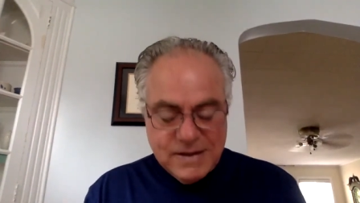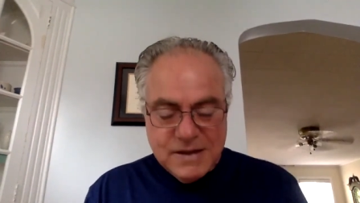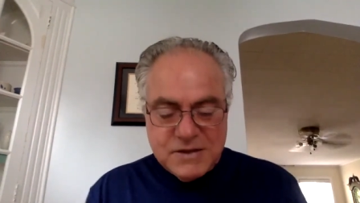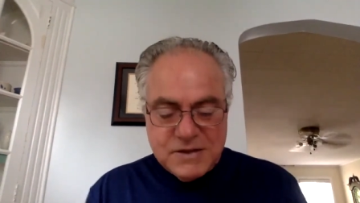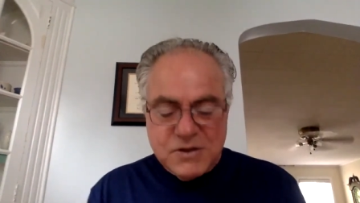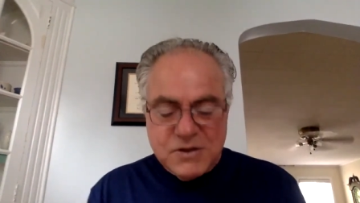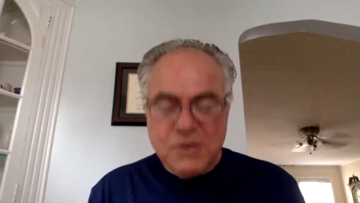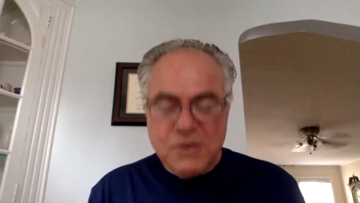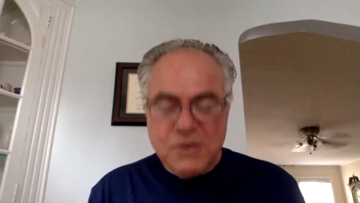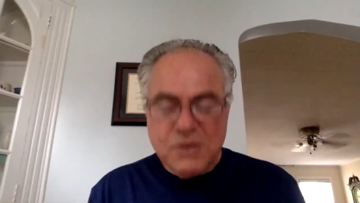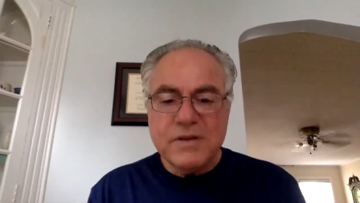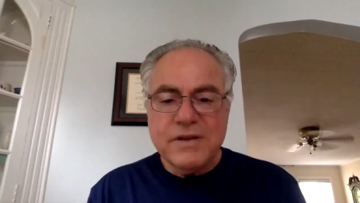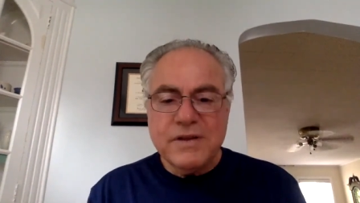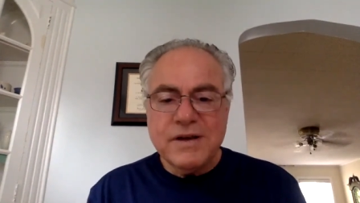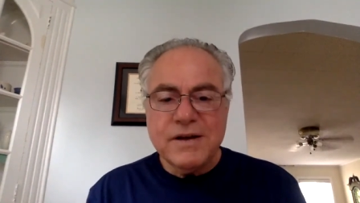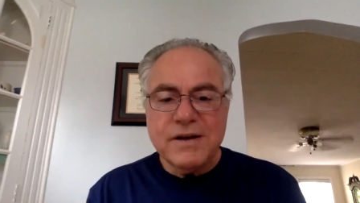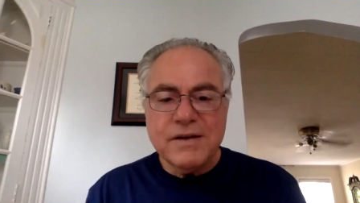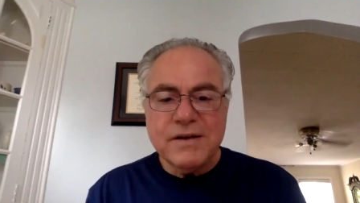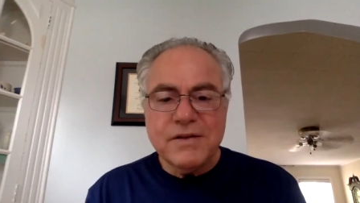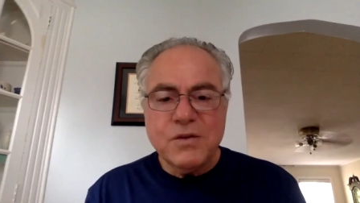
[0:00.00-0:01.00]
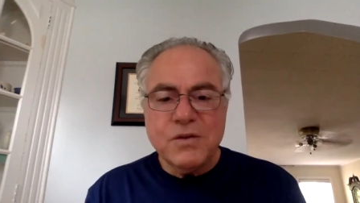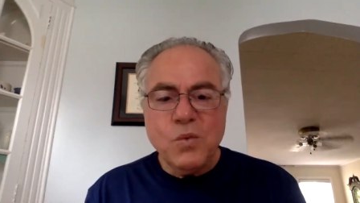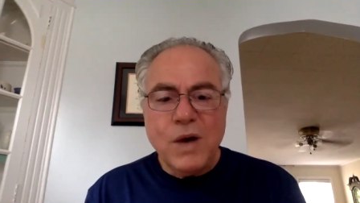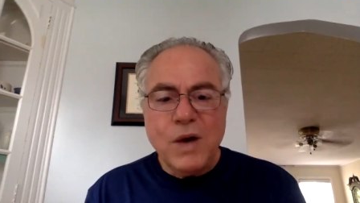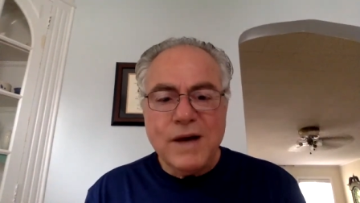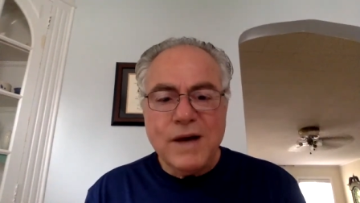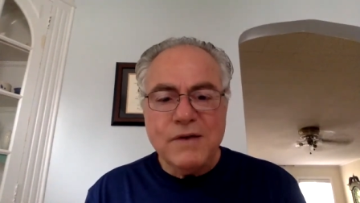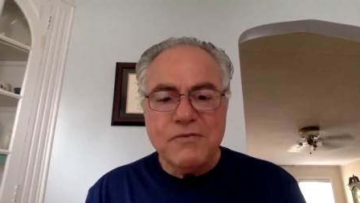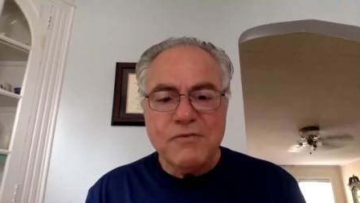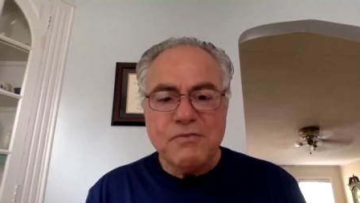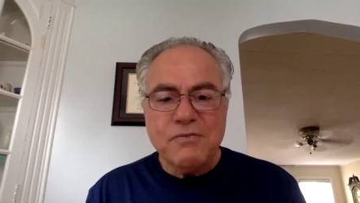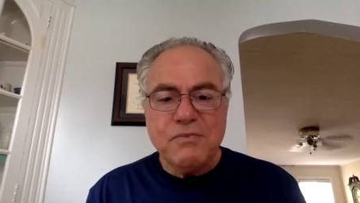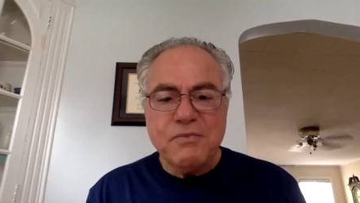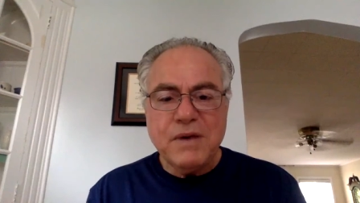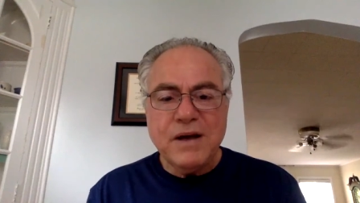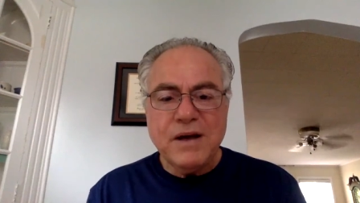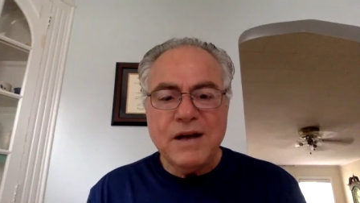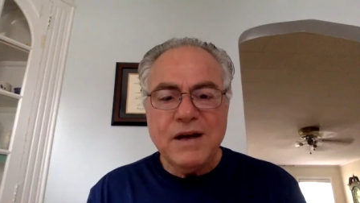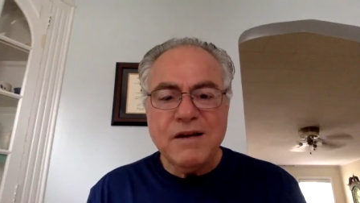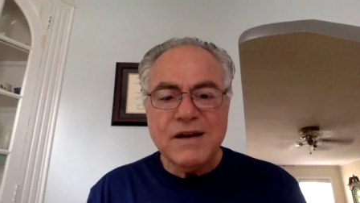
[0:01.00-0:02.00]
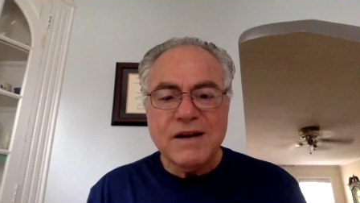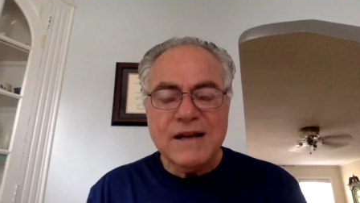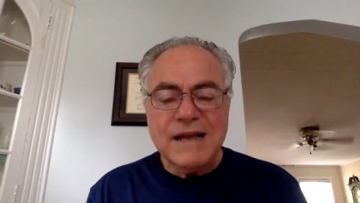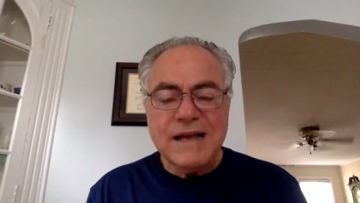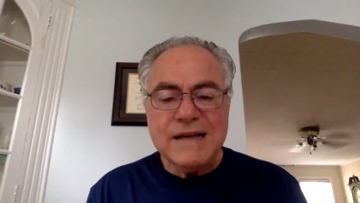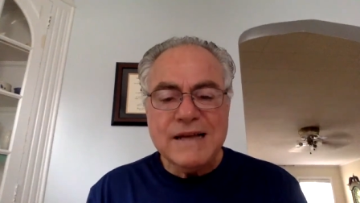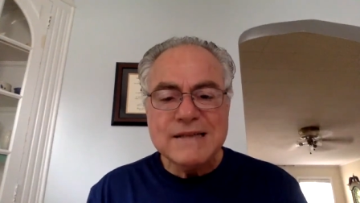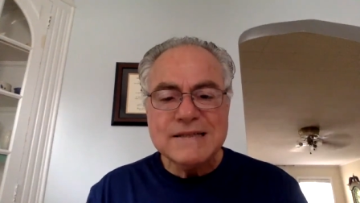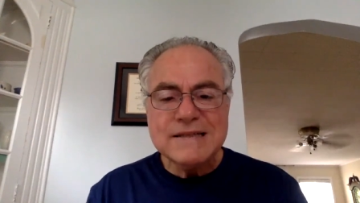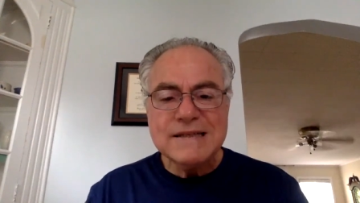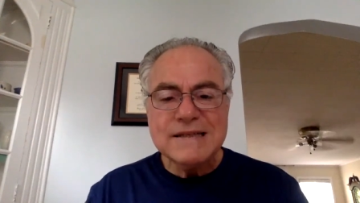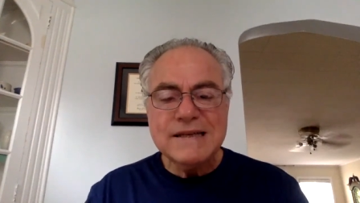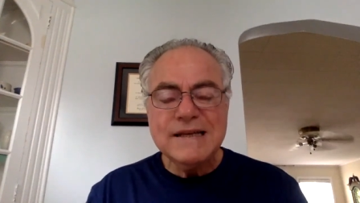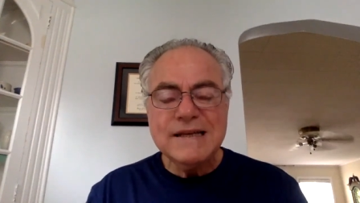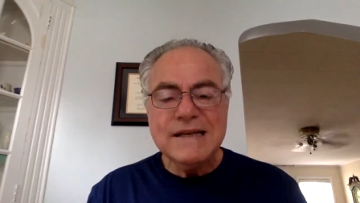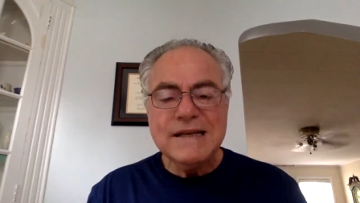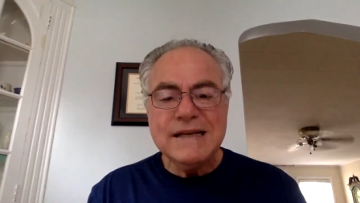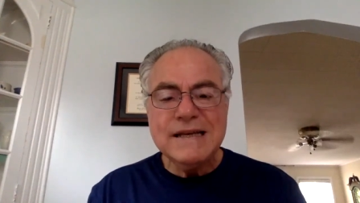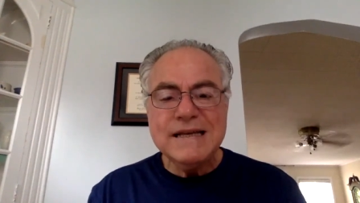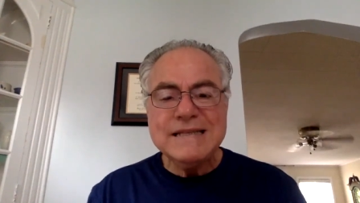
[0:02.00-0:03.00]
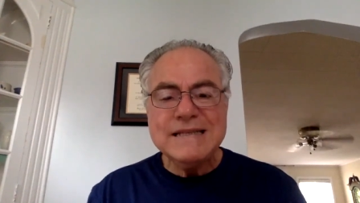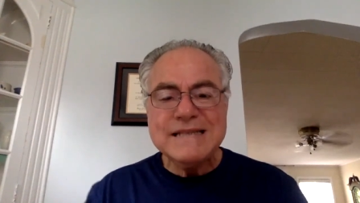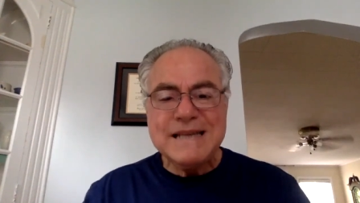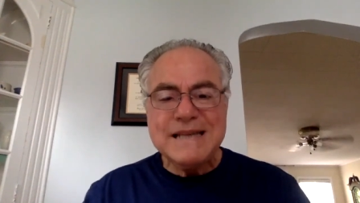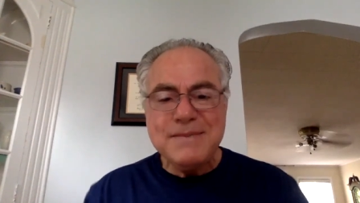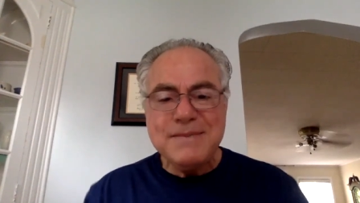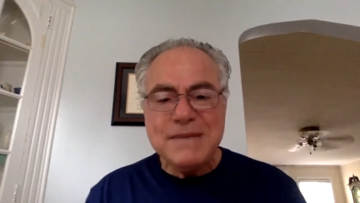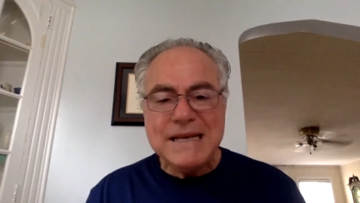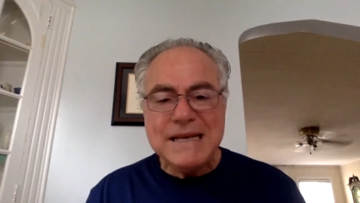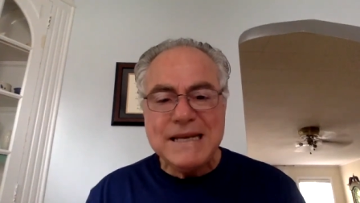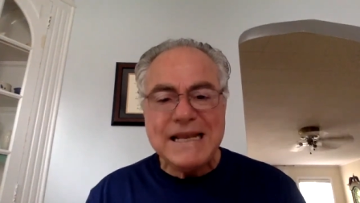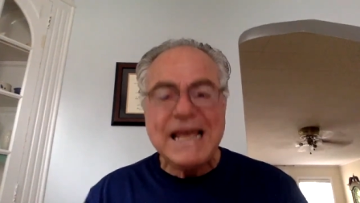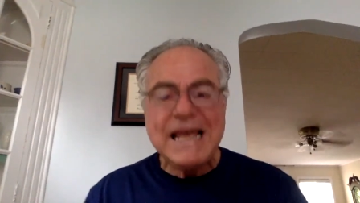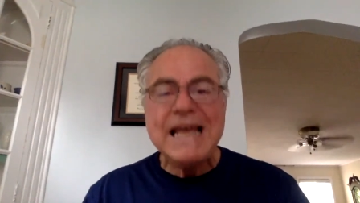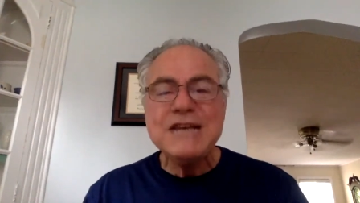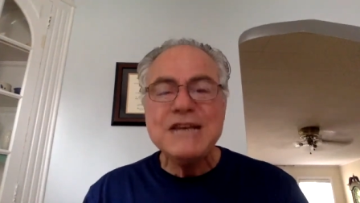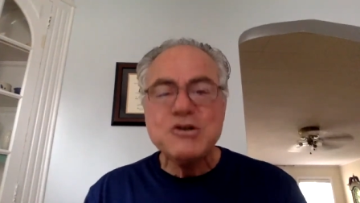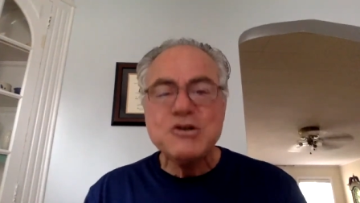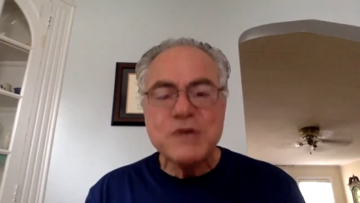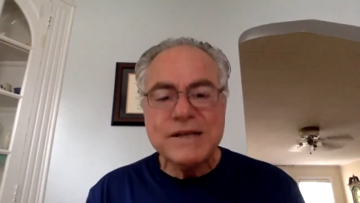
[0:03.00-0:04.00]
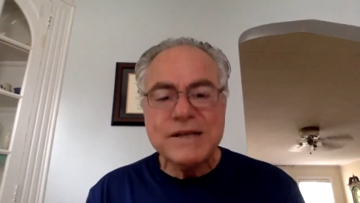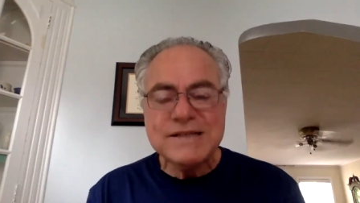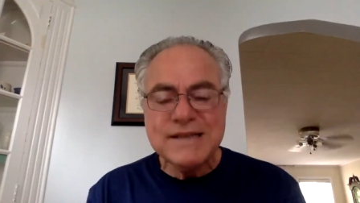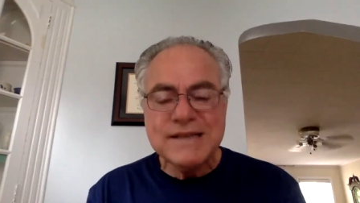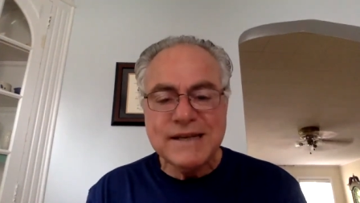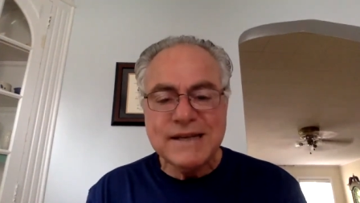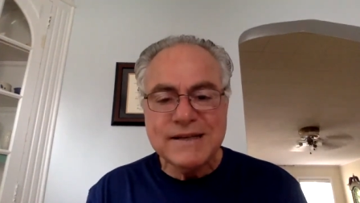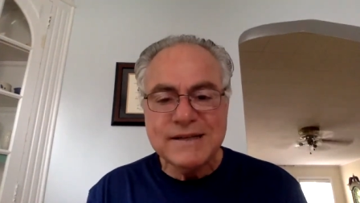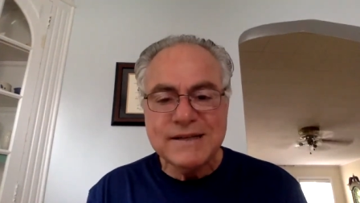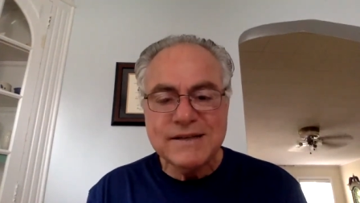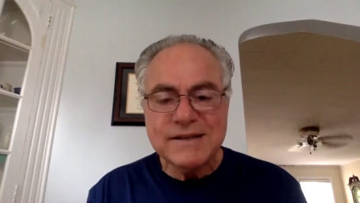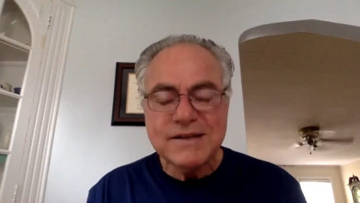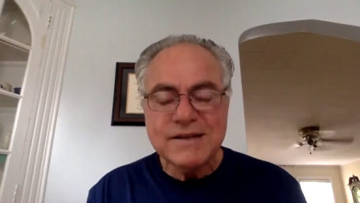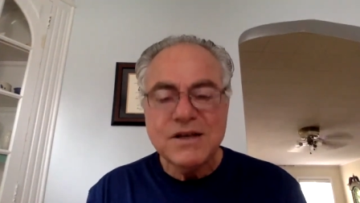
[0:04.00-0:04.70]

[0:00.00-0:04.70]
So the, the one of Heraclitus is immanent and transcendent,